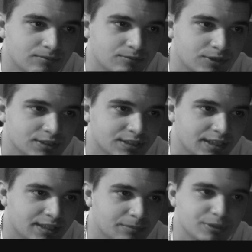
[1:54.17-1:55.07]
Where is it
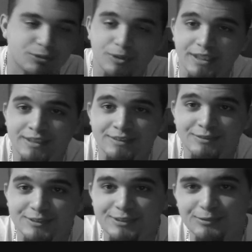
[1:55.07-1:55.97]
at? In Between,
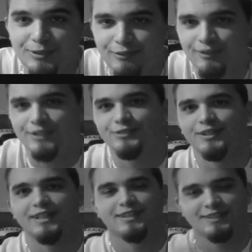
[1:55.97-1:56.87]
which is a really funny track.